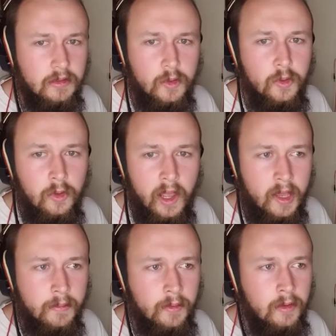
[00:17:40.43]
cool
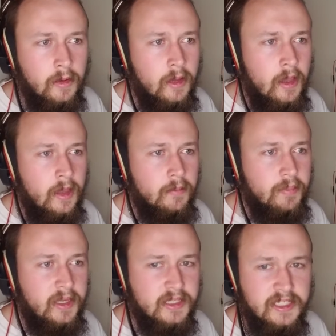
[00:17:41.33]
animal,
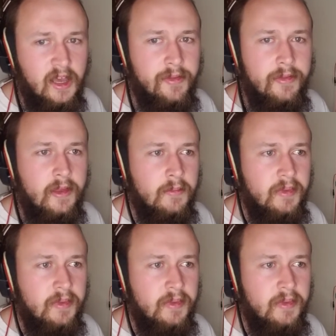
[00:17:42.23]
being stealthy,